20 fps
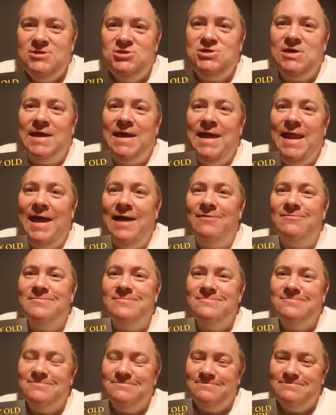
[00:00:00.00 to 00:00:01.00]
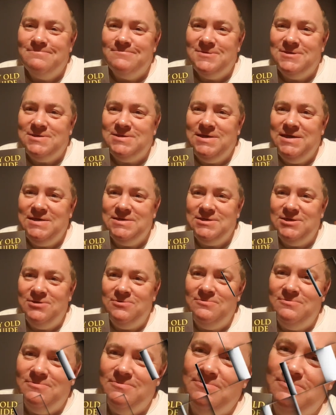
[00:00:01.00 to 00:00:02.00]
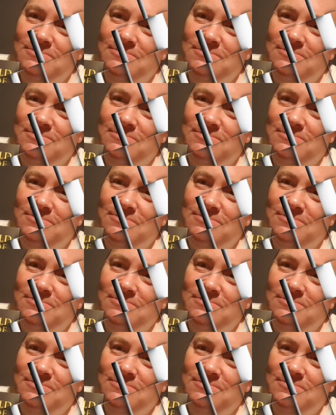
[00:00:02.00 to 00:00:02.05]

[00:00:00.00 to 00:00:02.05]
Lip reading: Check it out. See you soon.